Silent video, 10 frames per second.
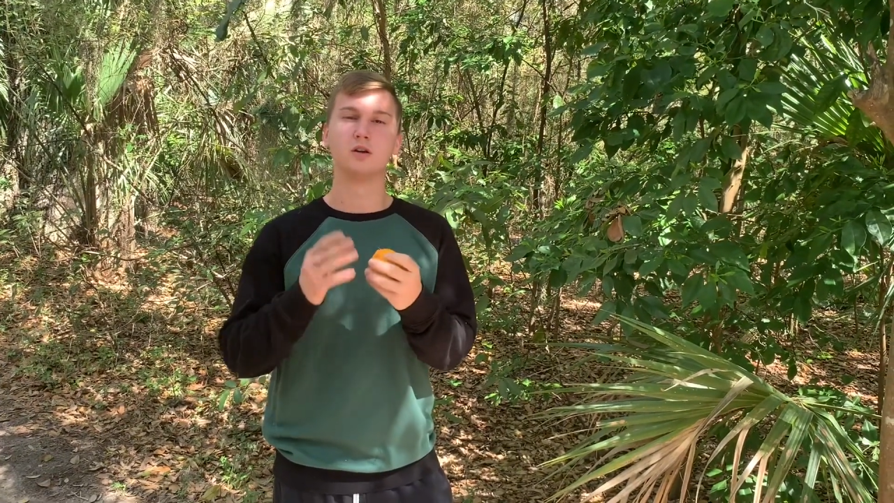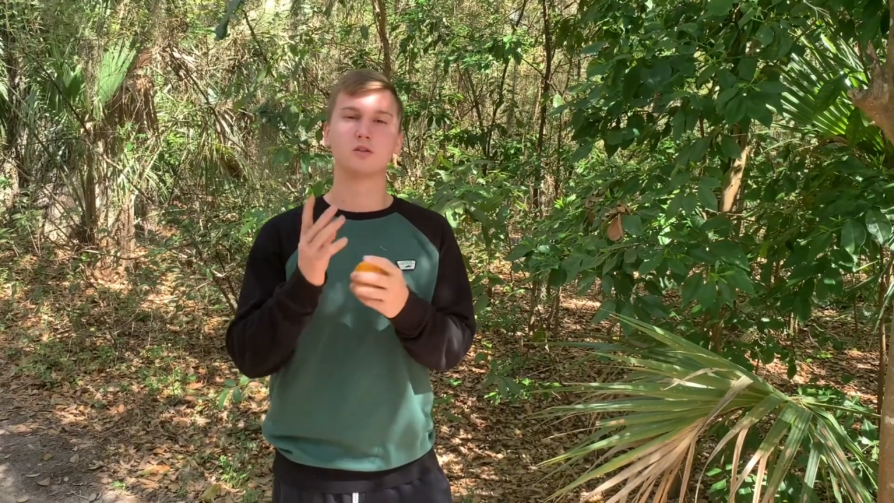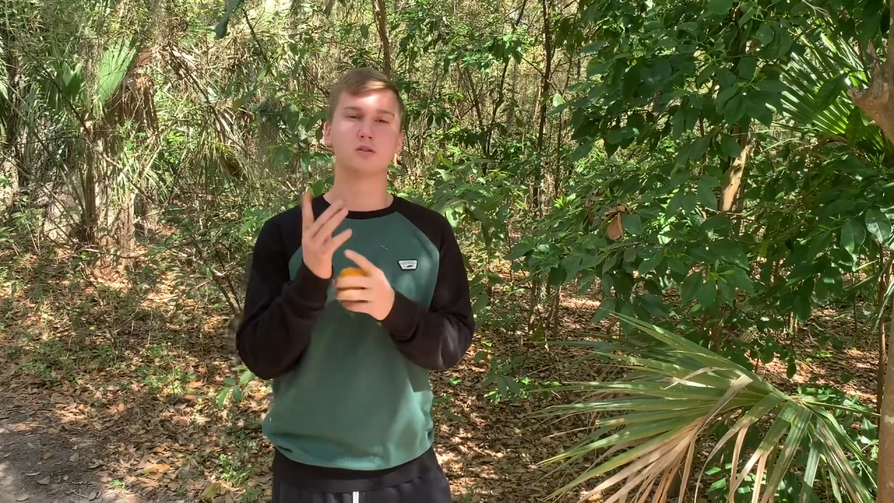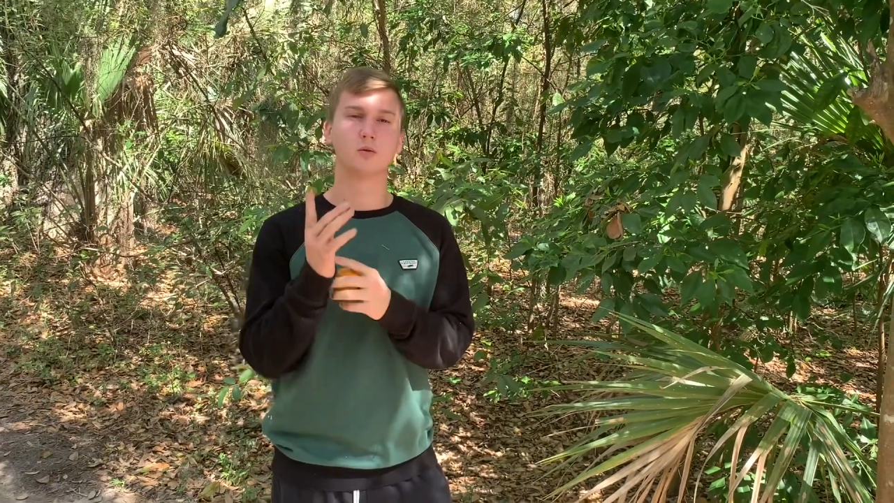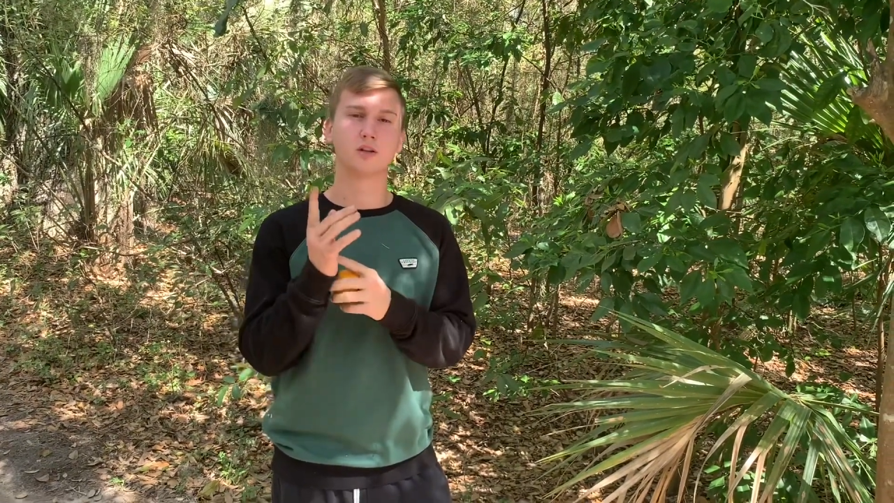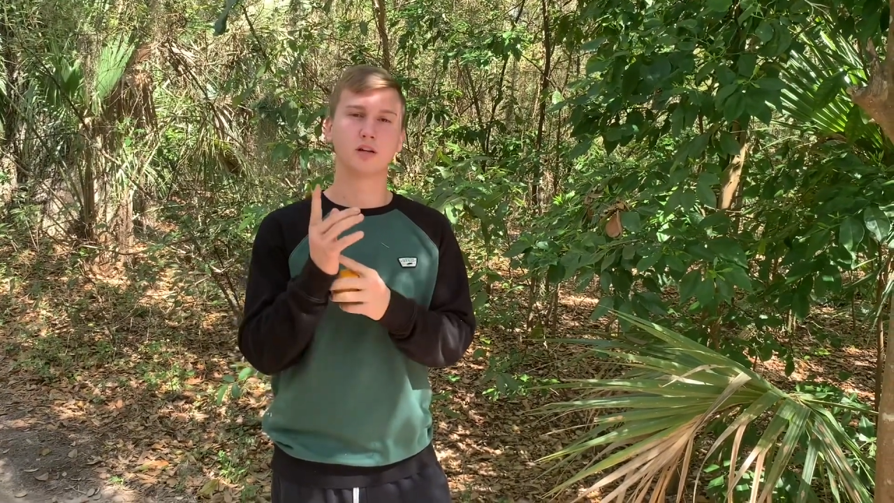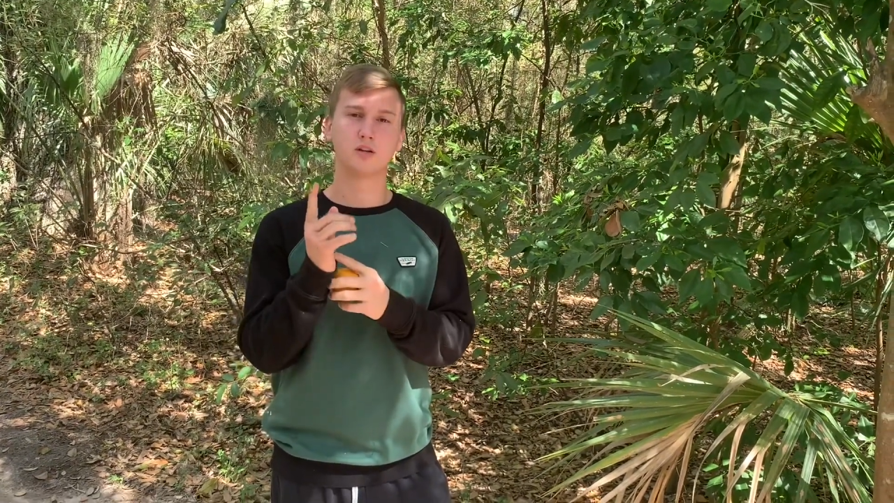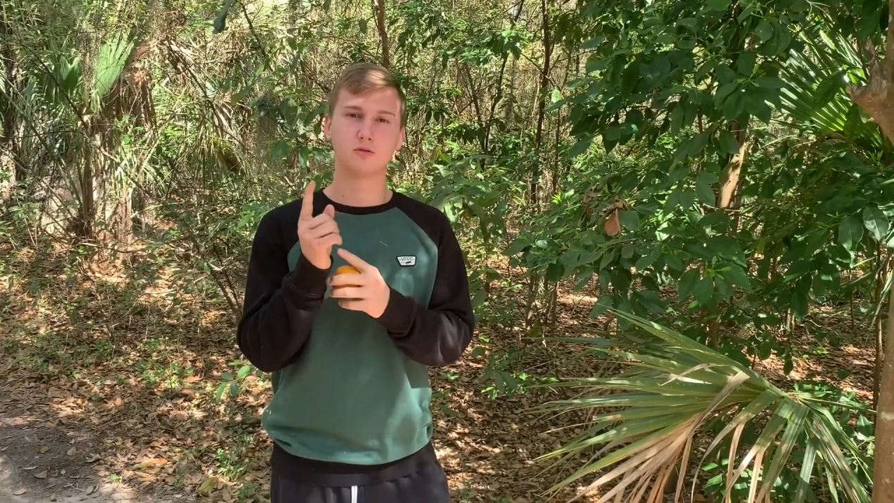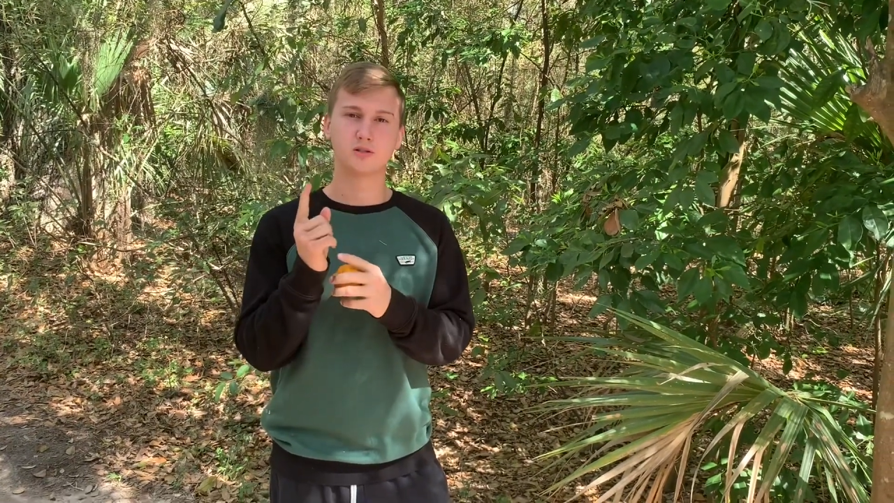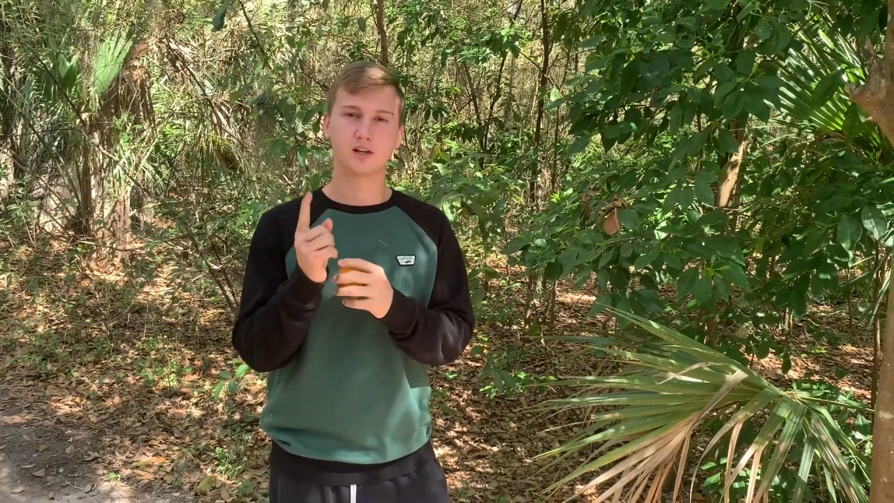So what they
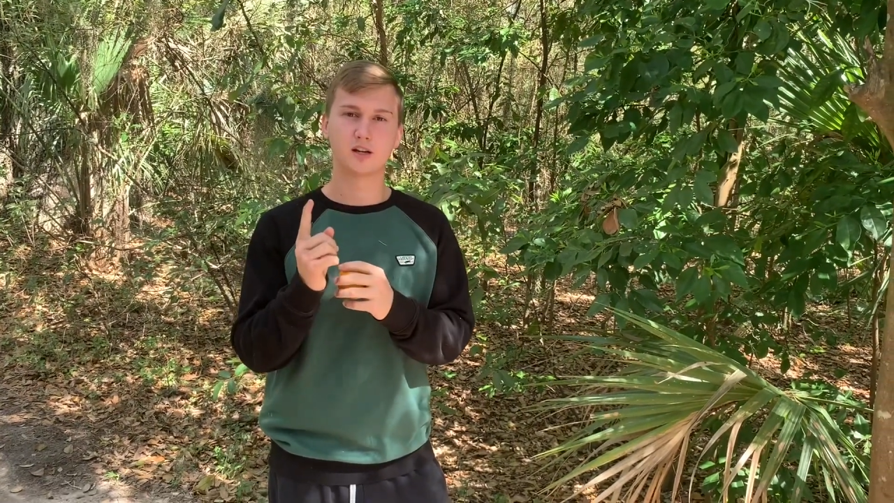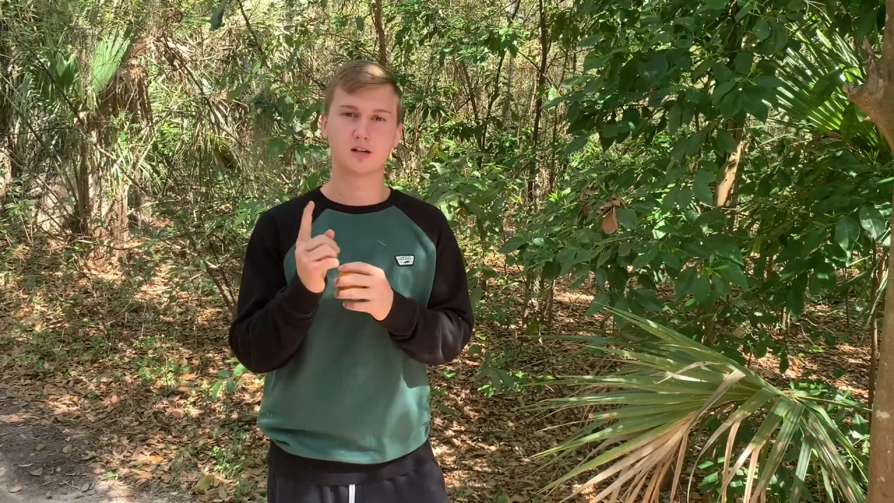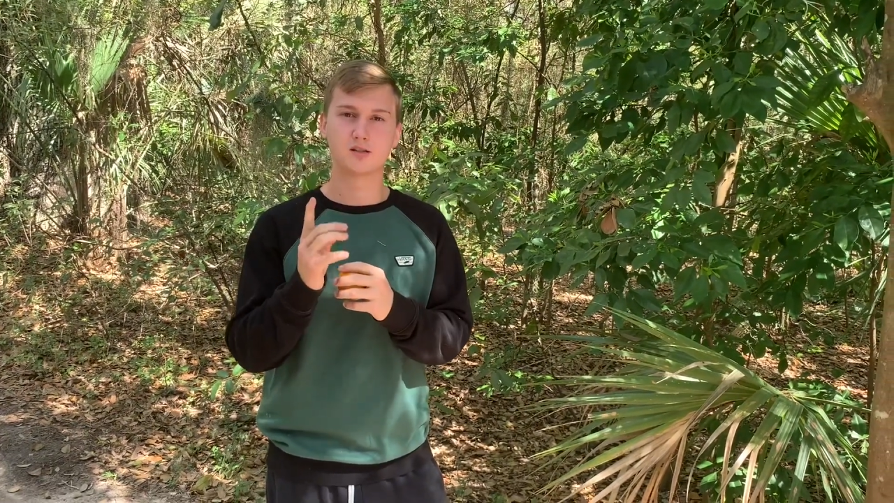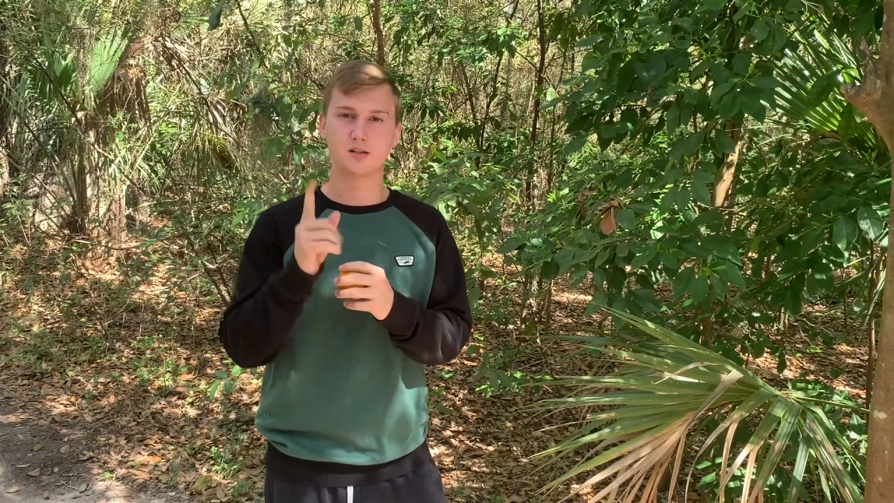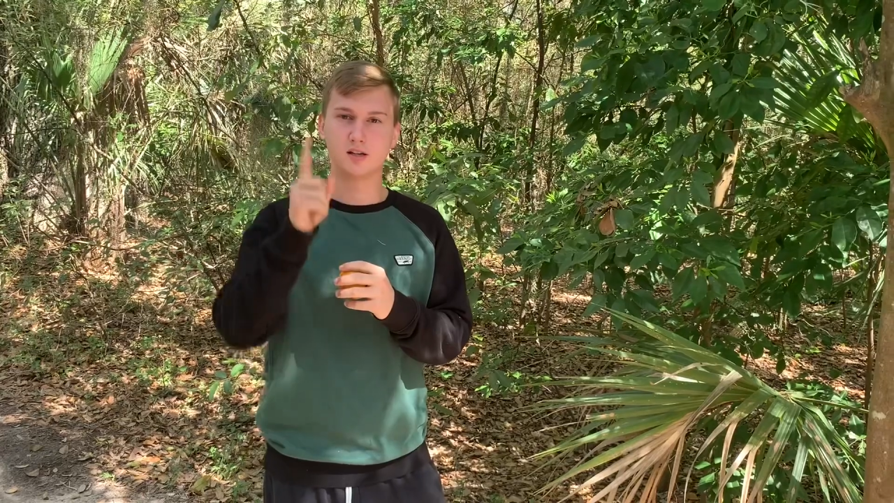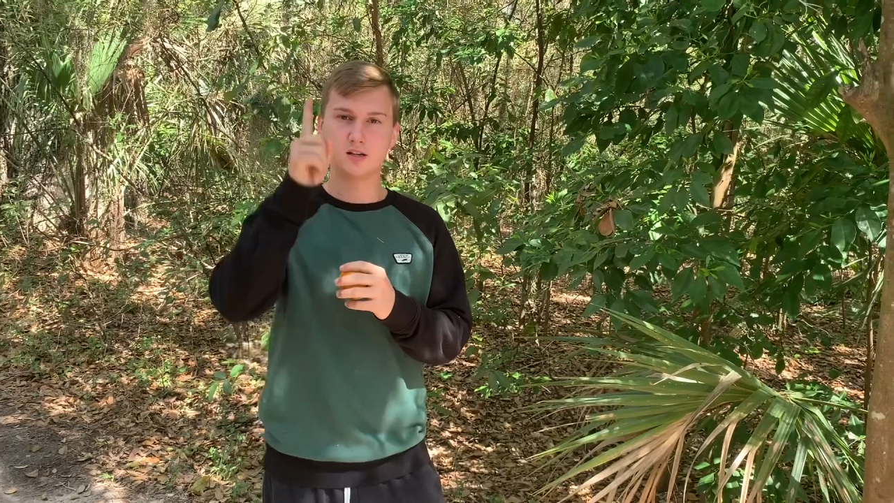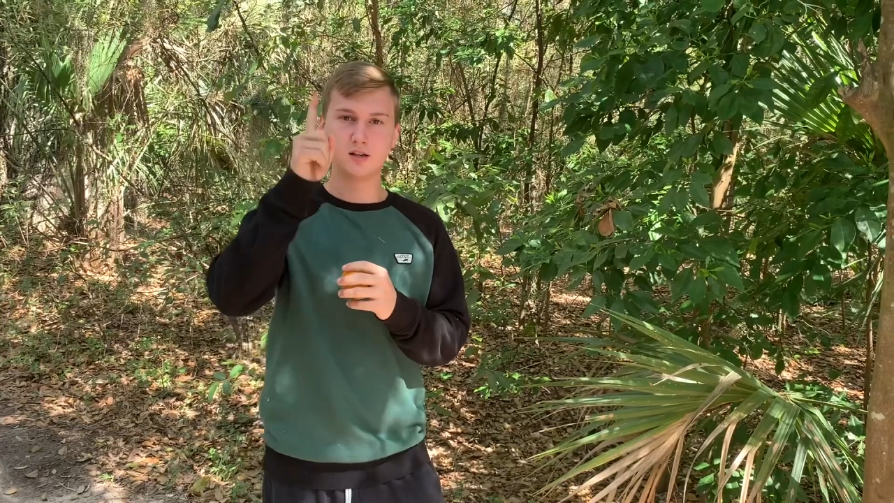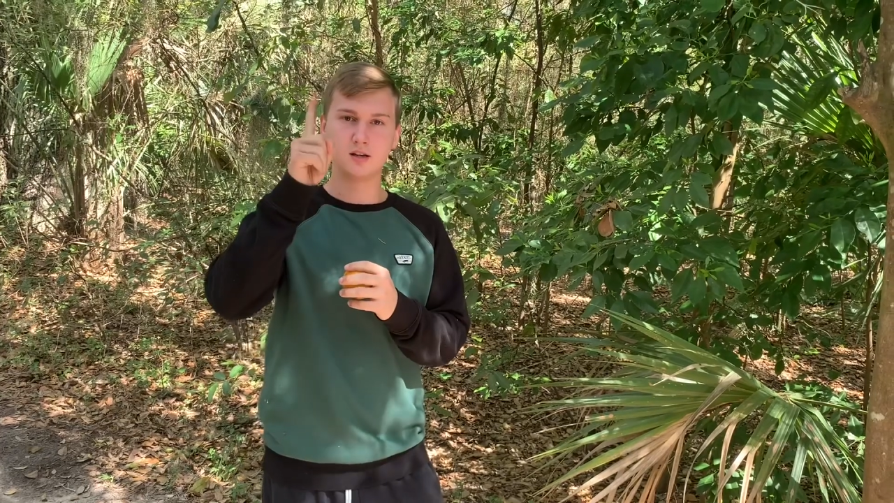do is they get a seed